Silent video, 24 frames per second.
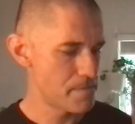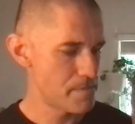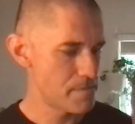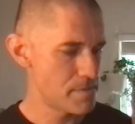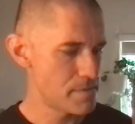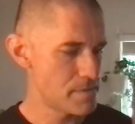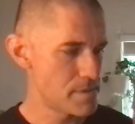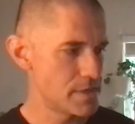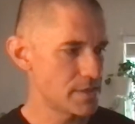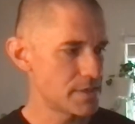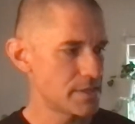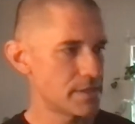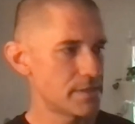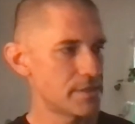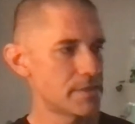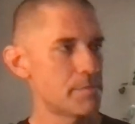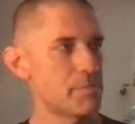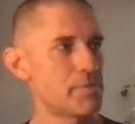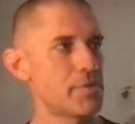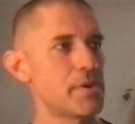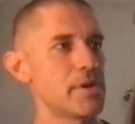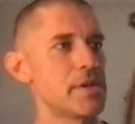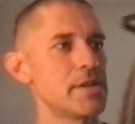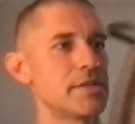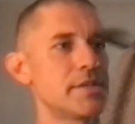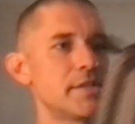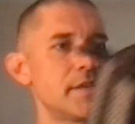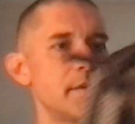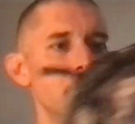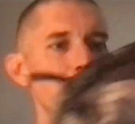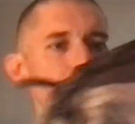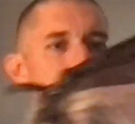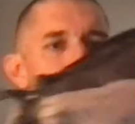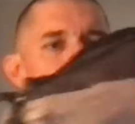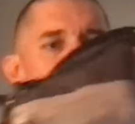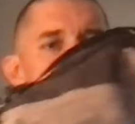This is a pretty
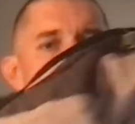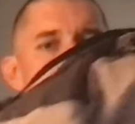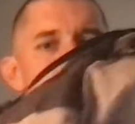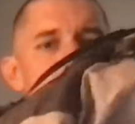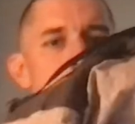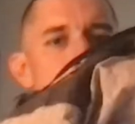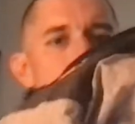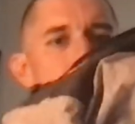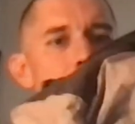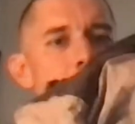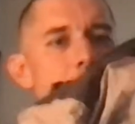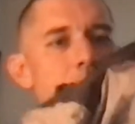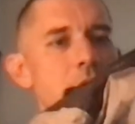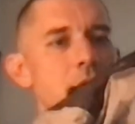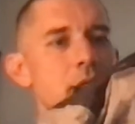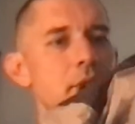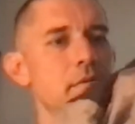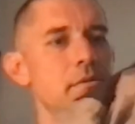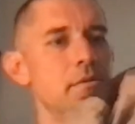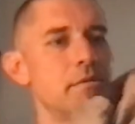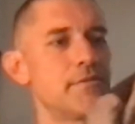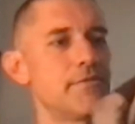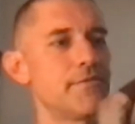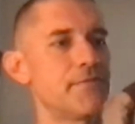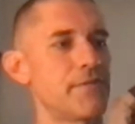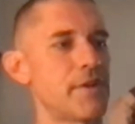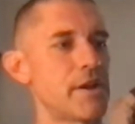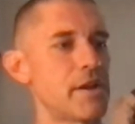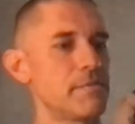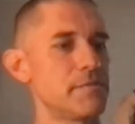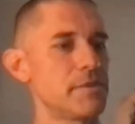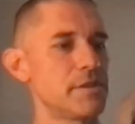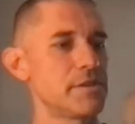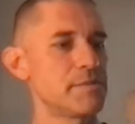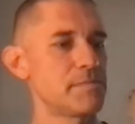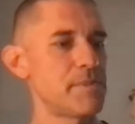typical
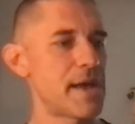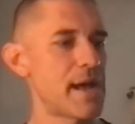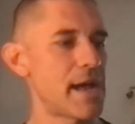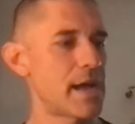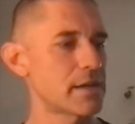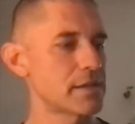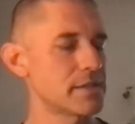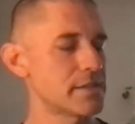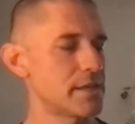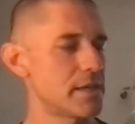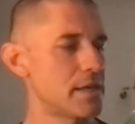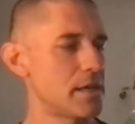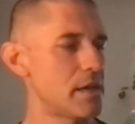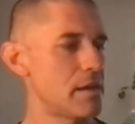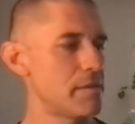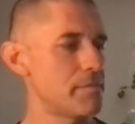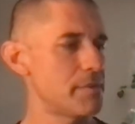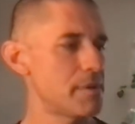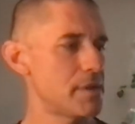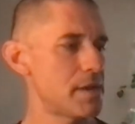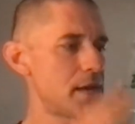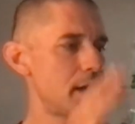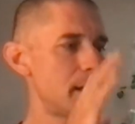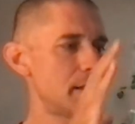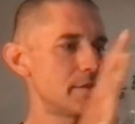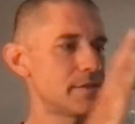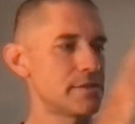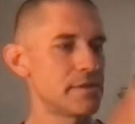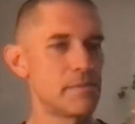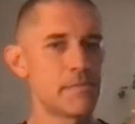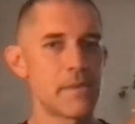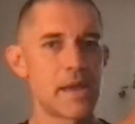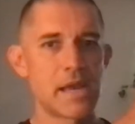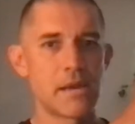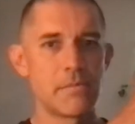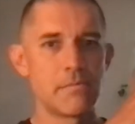frameless pack setup. It has
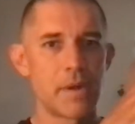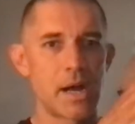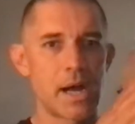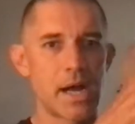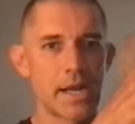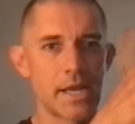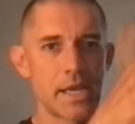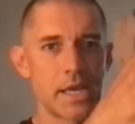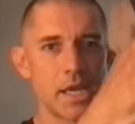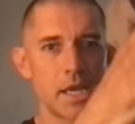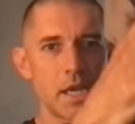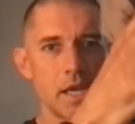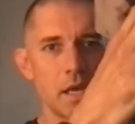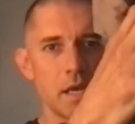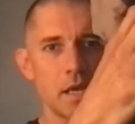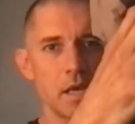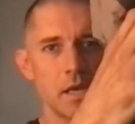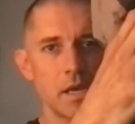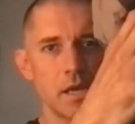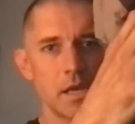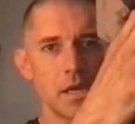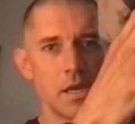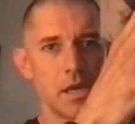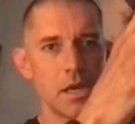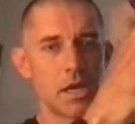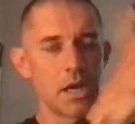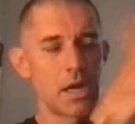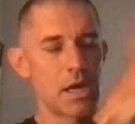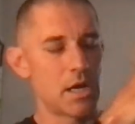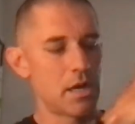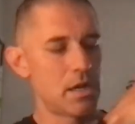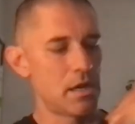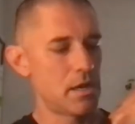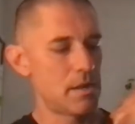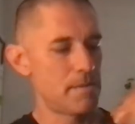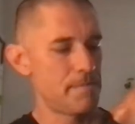the main body,
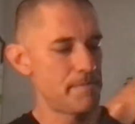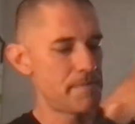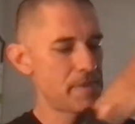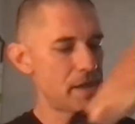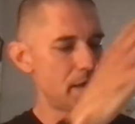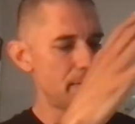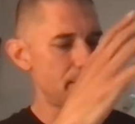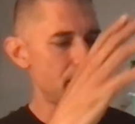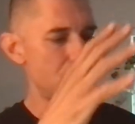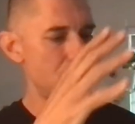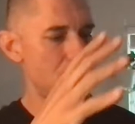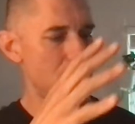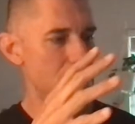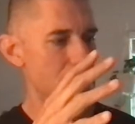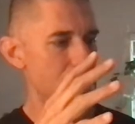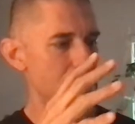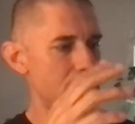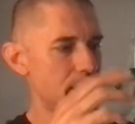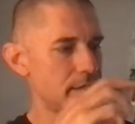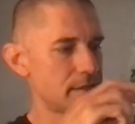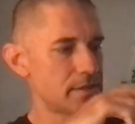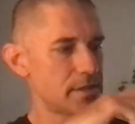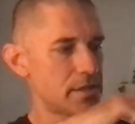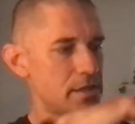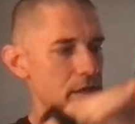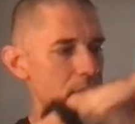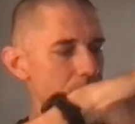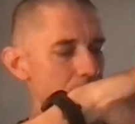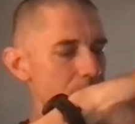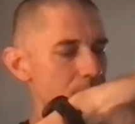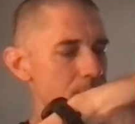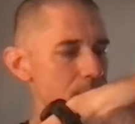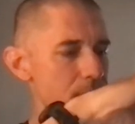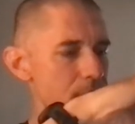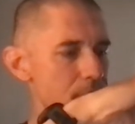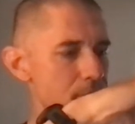and then it has
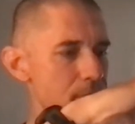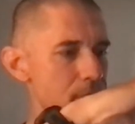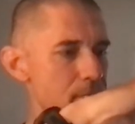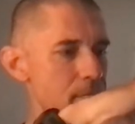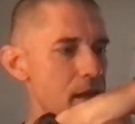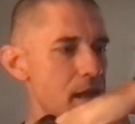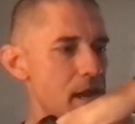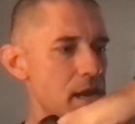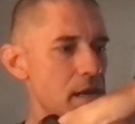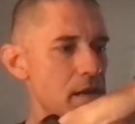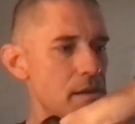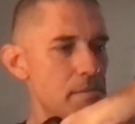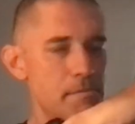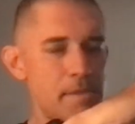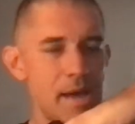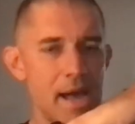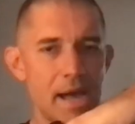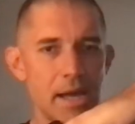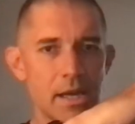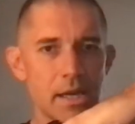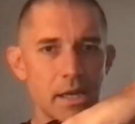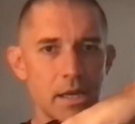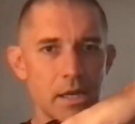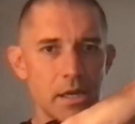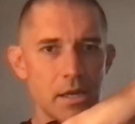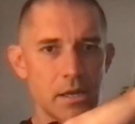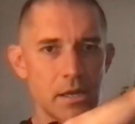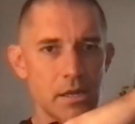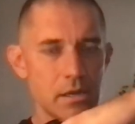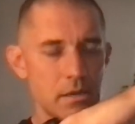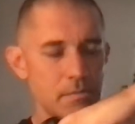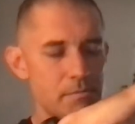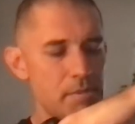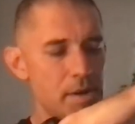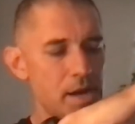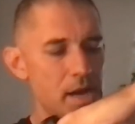a main back
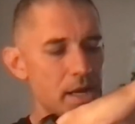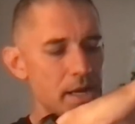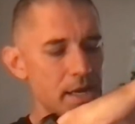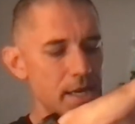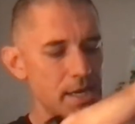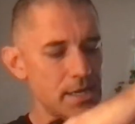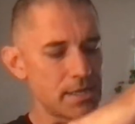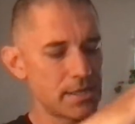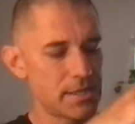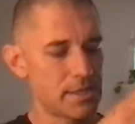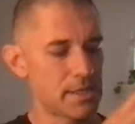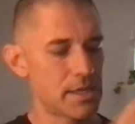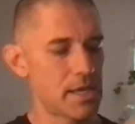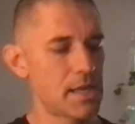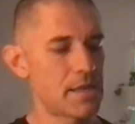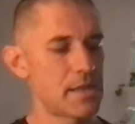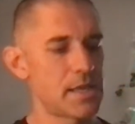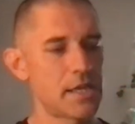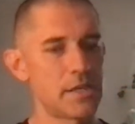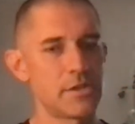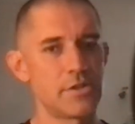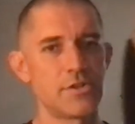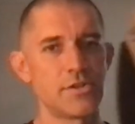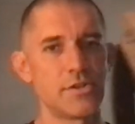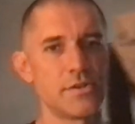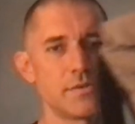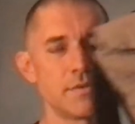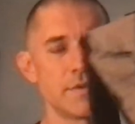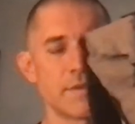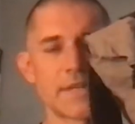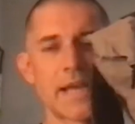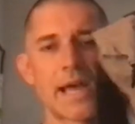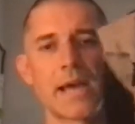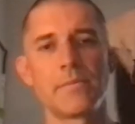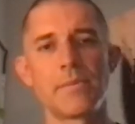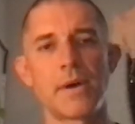pocket and then 2
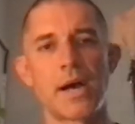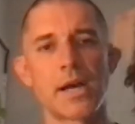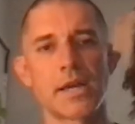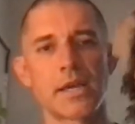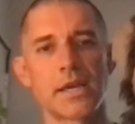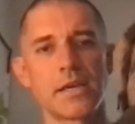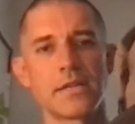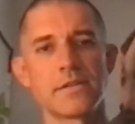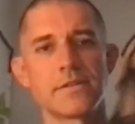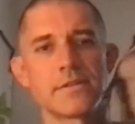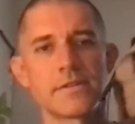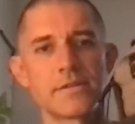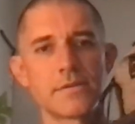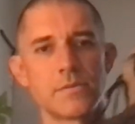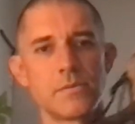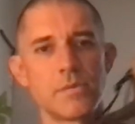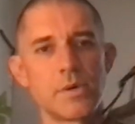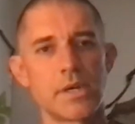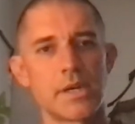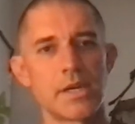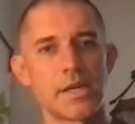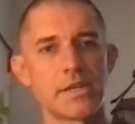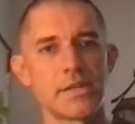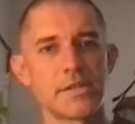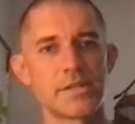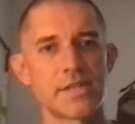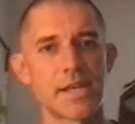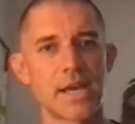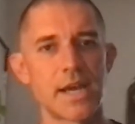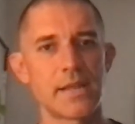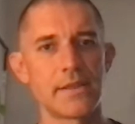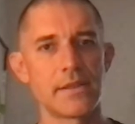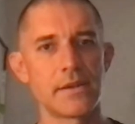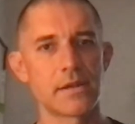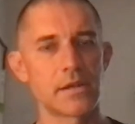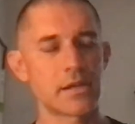side pockets, one on each
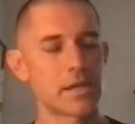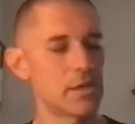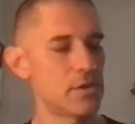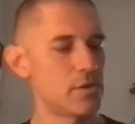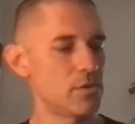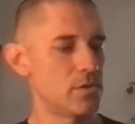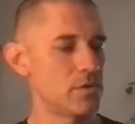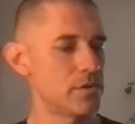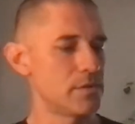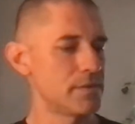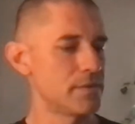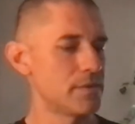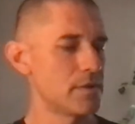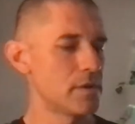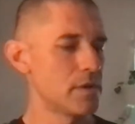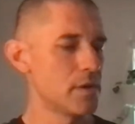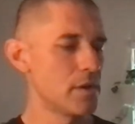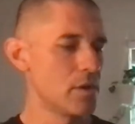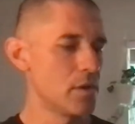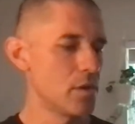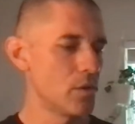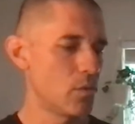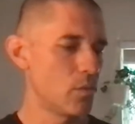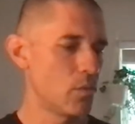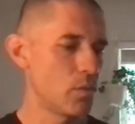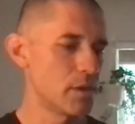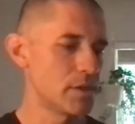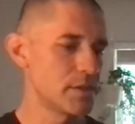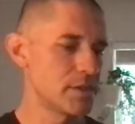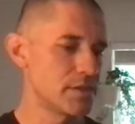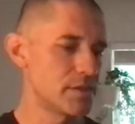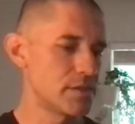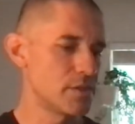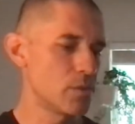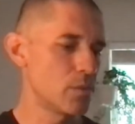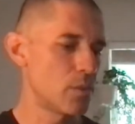side, that can hold 1
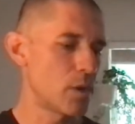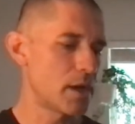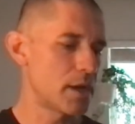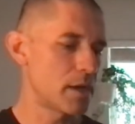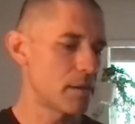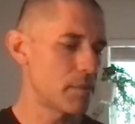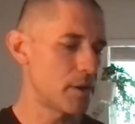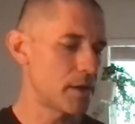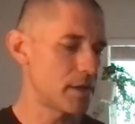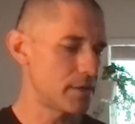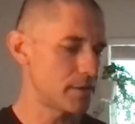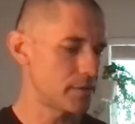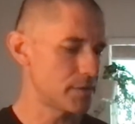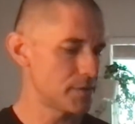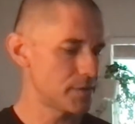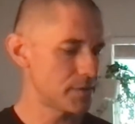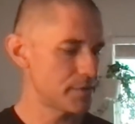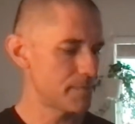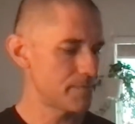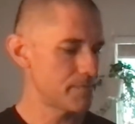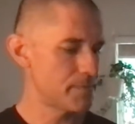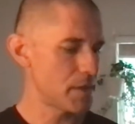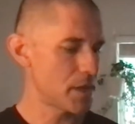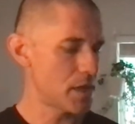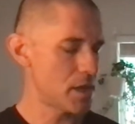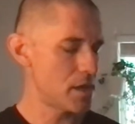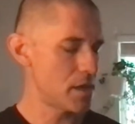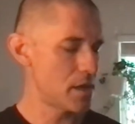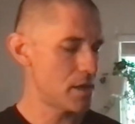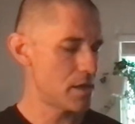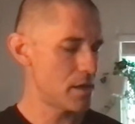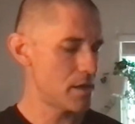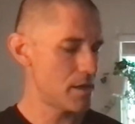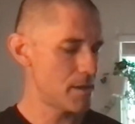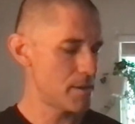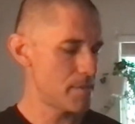to 2 water bottles.
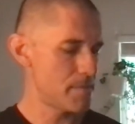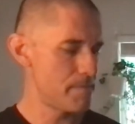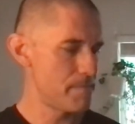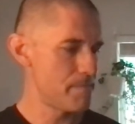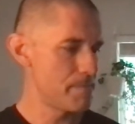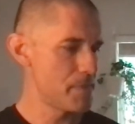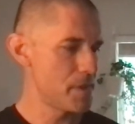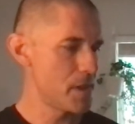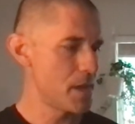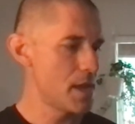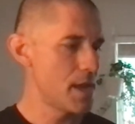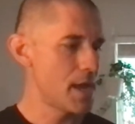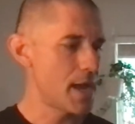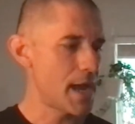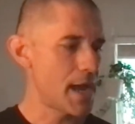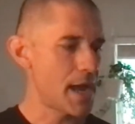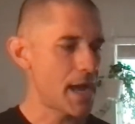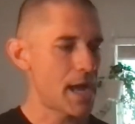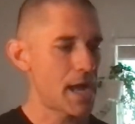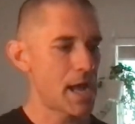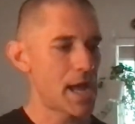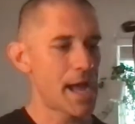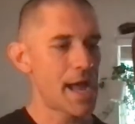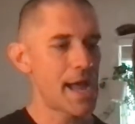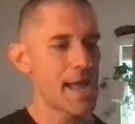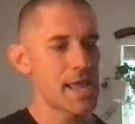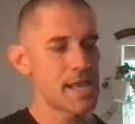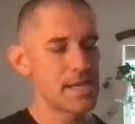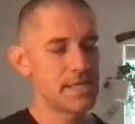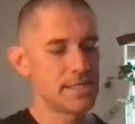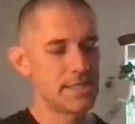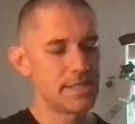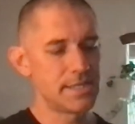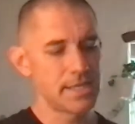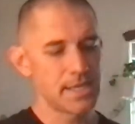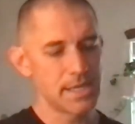I
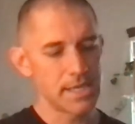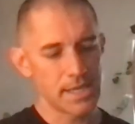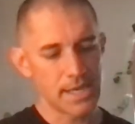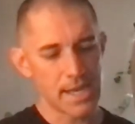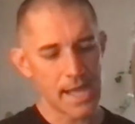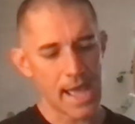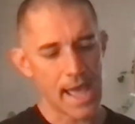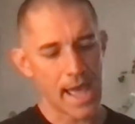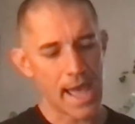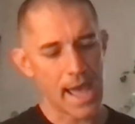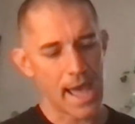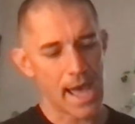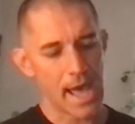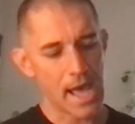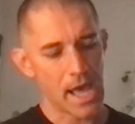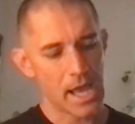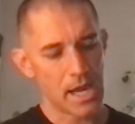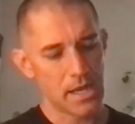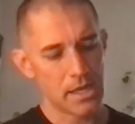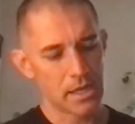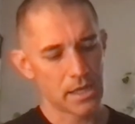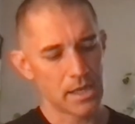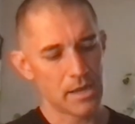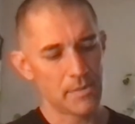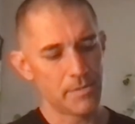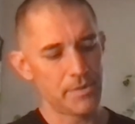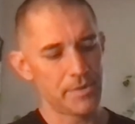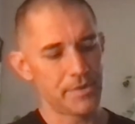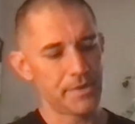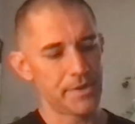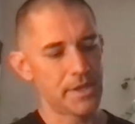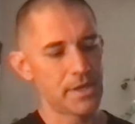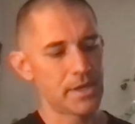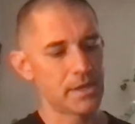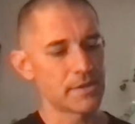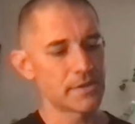did add a couple
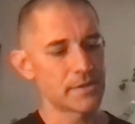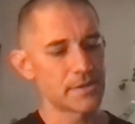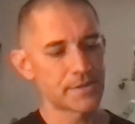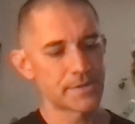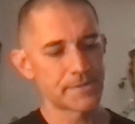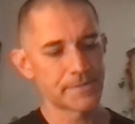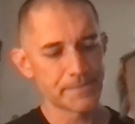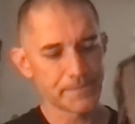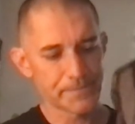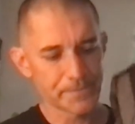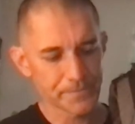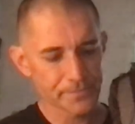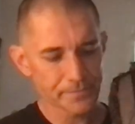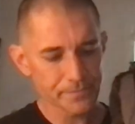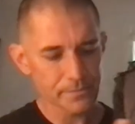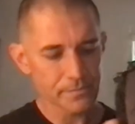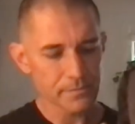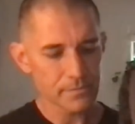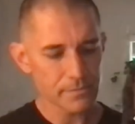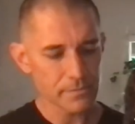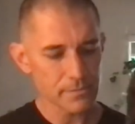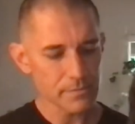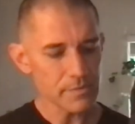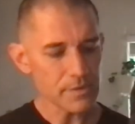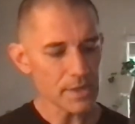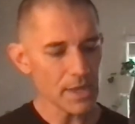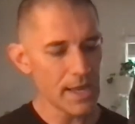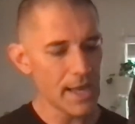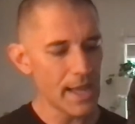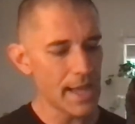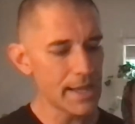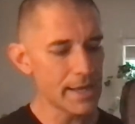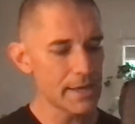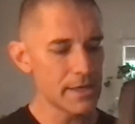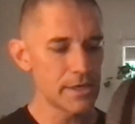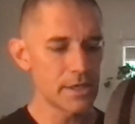things. I
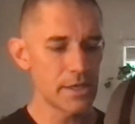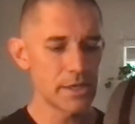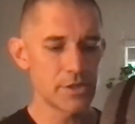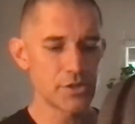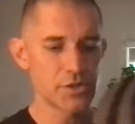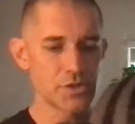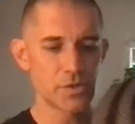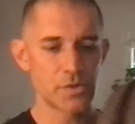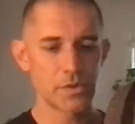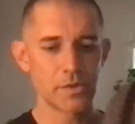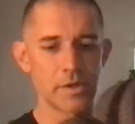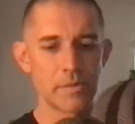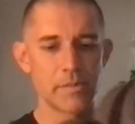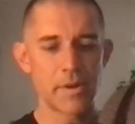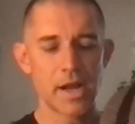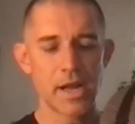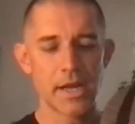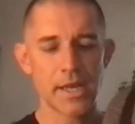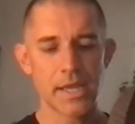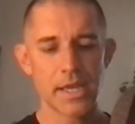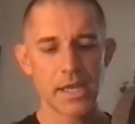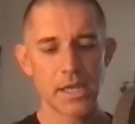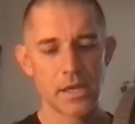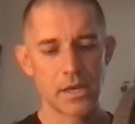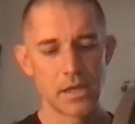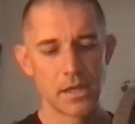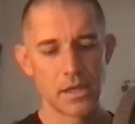added a shoulder pocket.